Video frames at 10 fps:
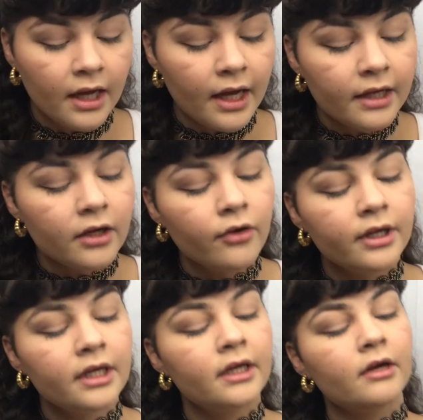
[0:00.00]
And
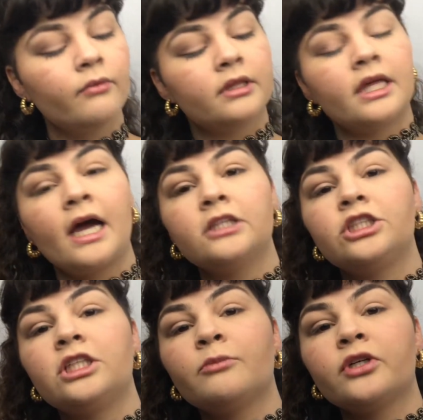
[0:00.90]
going in with that
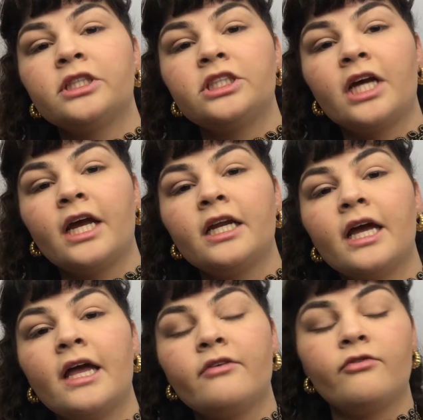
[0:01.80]
shimmery shade
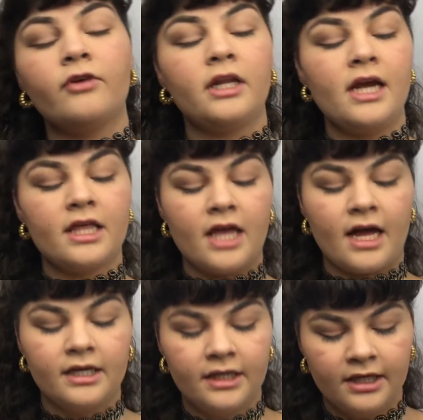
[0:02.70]
and filling
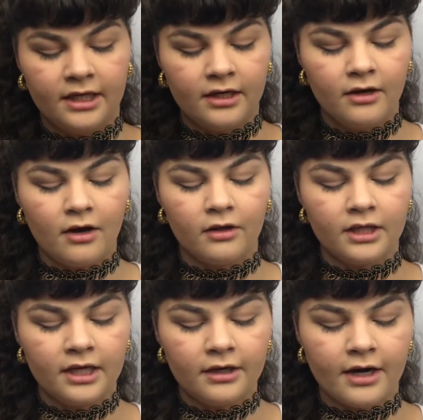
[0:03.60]
that in on
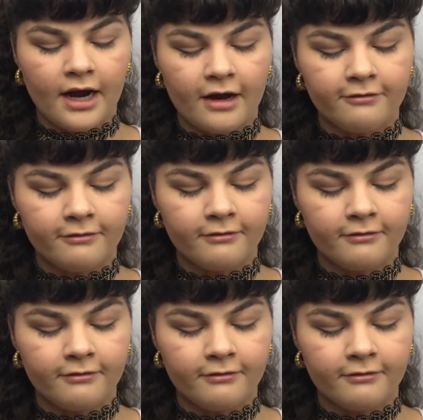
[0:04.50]
the inner half.